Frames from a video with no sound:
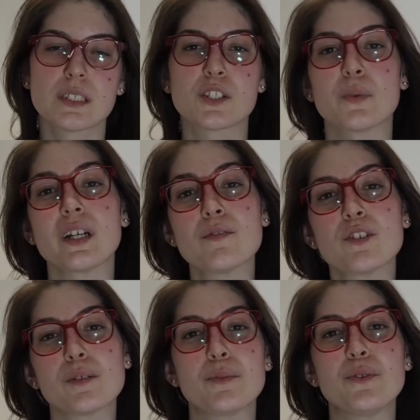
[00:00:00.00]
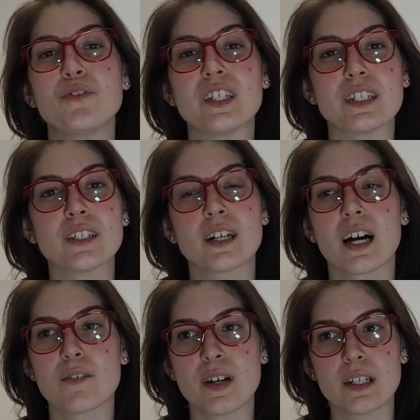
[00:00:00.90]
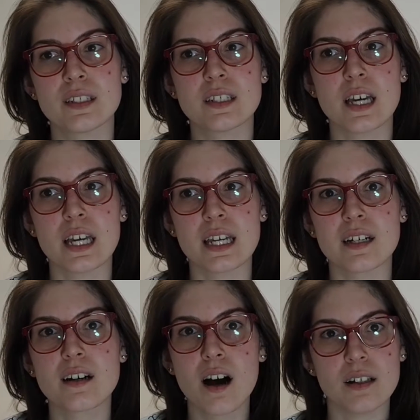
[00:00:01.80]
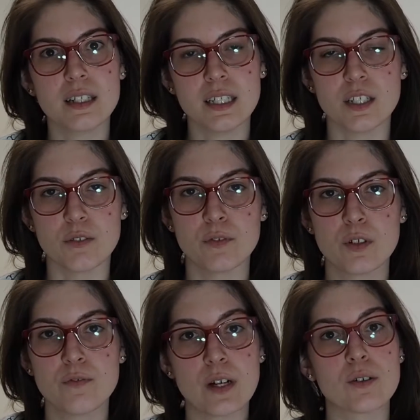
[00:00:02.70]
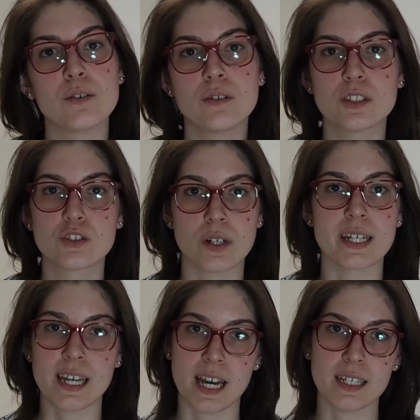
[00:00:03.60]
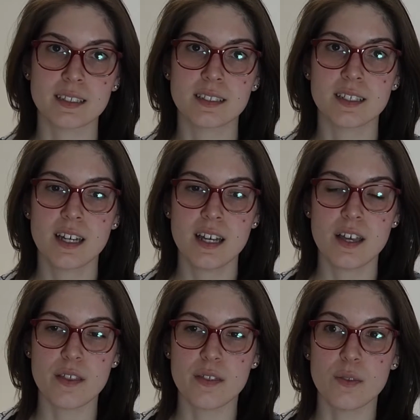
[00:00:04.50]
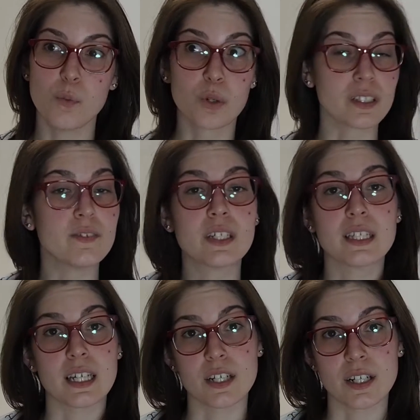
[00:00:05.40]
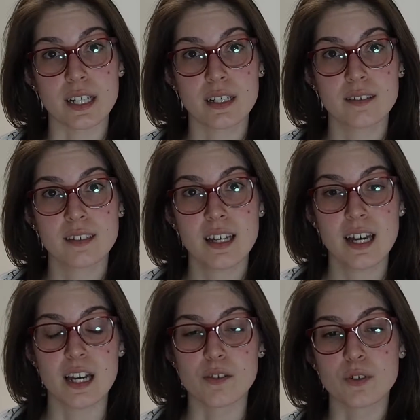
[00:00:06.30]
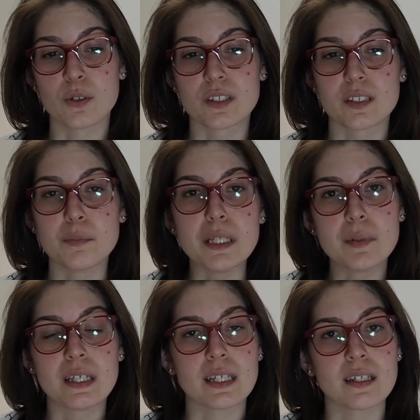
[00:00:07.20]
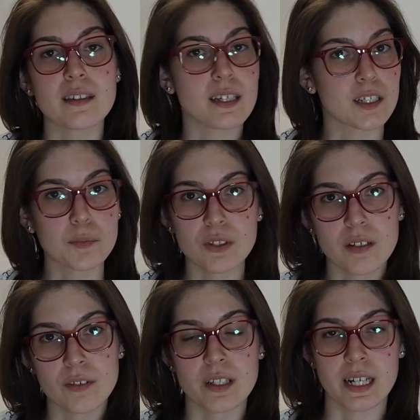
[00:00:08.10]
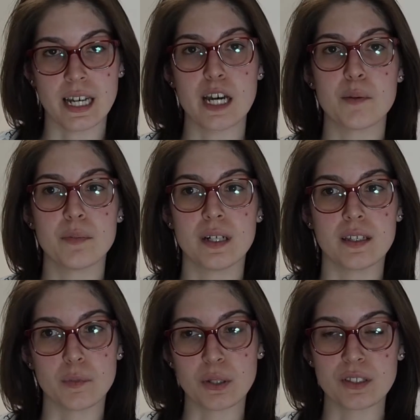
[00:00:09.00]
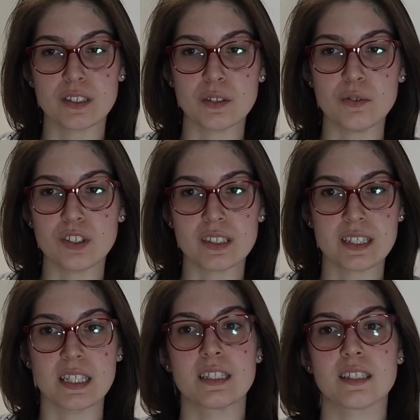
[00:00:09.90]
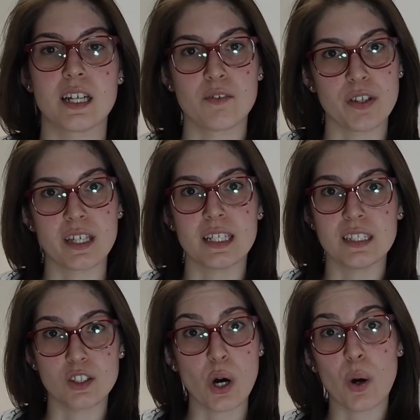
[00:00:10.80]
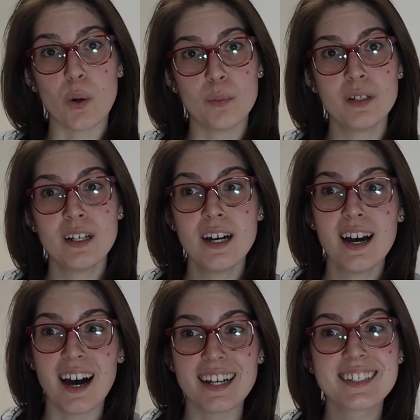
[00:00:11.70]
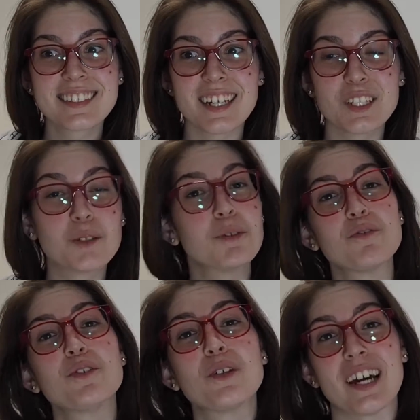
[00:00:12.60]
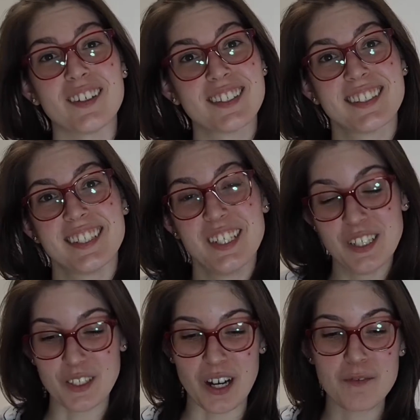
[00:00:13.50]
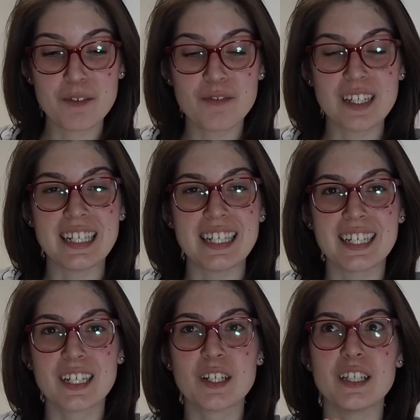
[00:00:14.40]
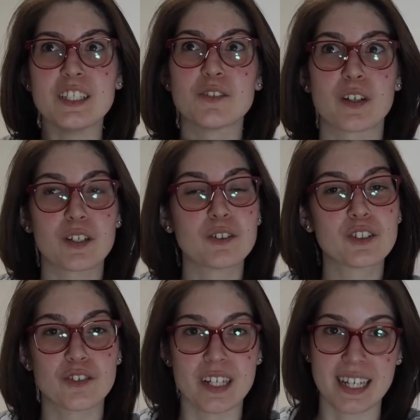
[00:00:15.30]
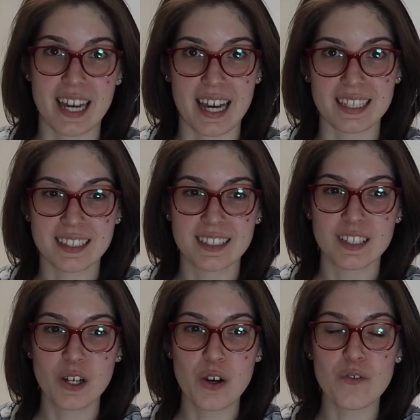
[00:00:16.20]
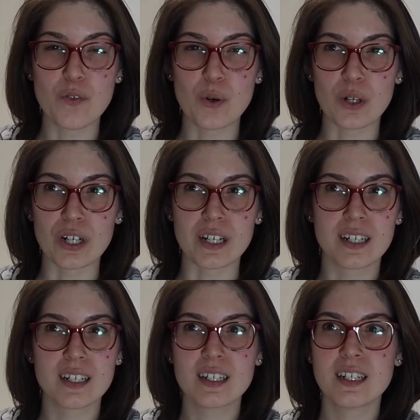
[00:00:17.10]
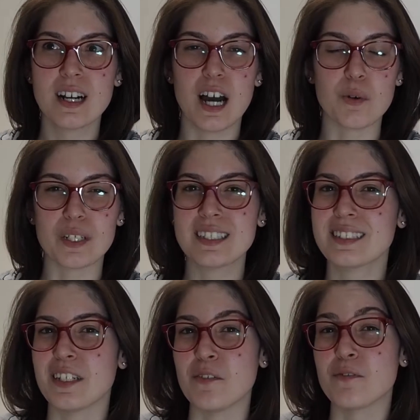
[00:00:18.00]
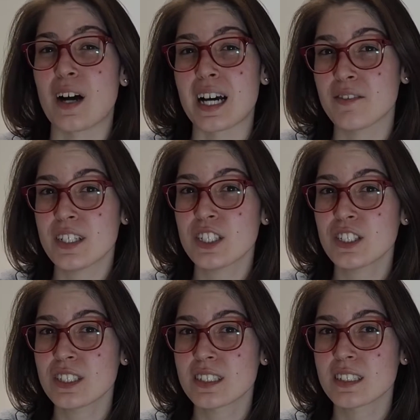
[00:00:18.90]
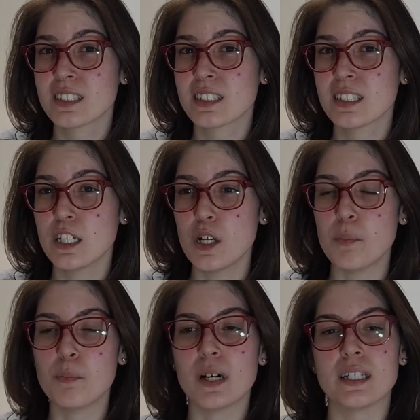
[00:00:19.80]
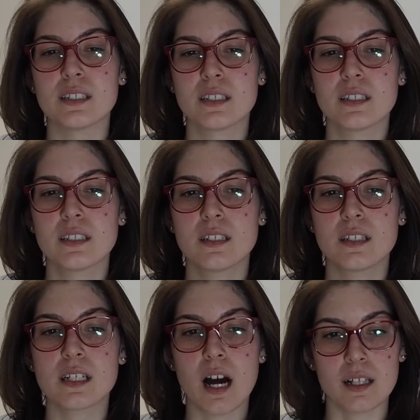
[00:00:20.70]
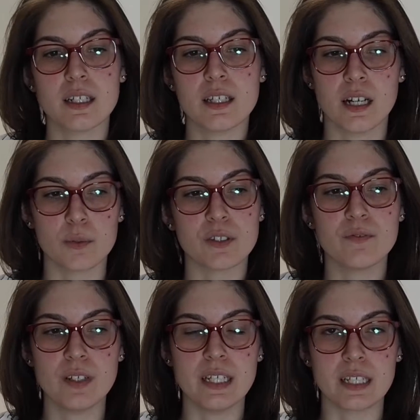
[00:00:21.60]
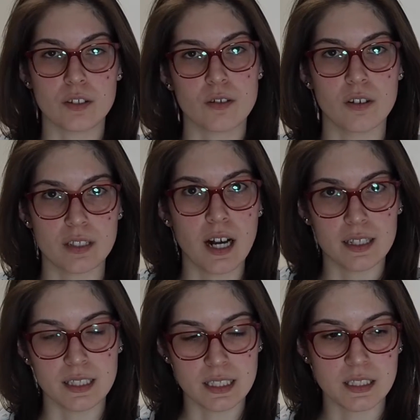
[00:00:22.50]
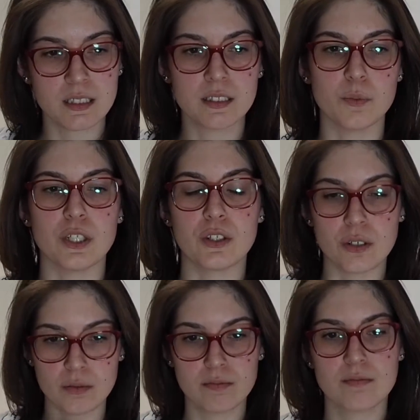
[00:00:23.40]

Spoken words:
So when I first moved here, I found a colony of feral stray cats who were living in the area. And of course, me being the animal lover that I am and the person who just thinks that everything needs a home, I decided to put food out. So I've been feeding these feral stray cats for, I want to say 5 years, but the colony that I was feeding, they're called colonies when you're